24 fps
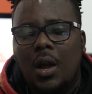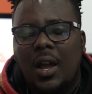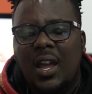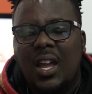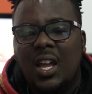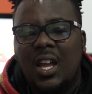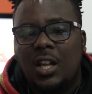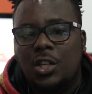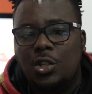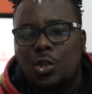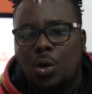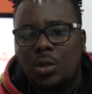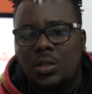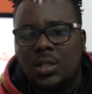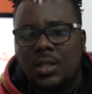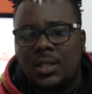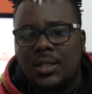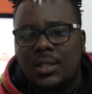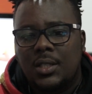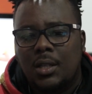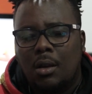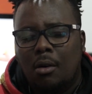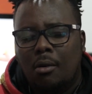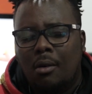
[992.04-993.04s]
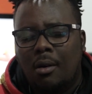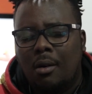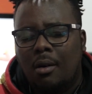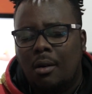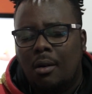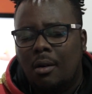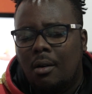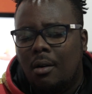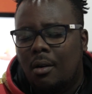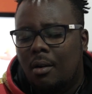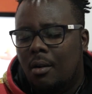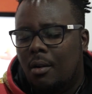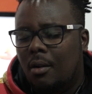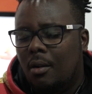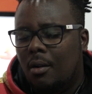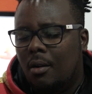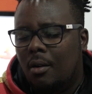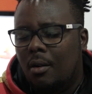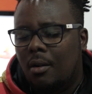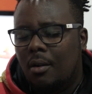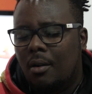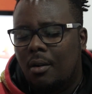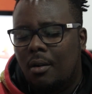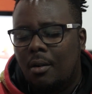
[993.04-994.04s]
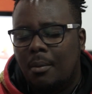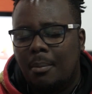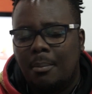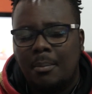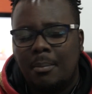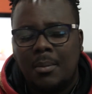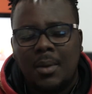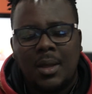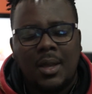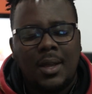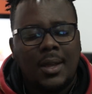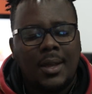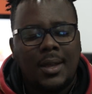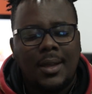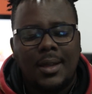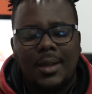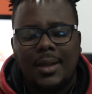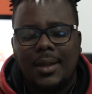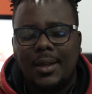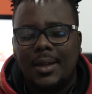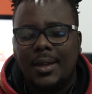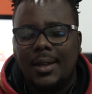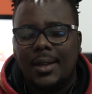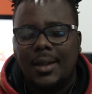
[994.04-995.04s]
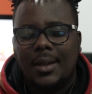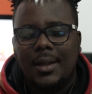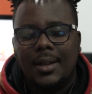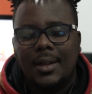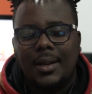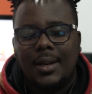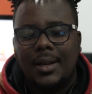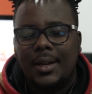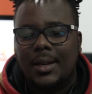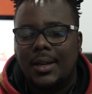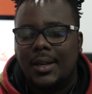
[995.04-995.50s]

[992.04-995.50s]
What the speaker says: Air Jordans. Oh, man.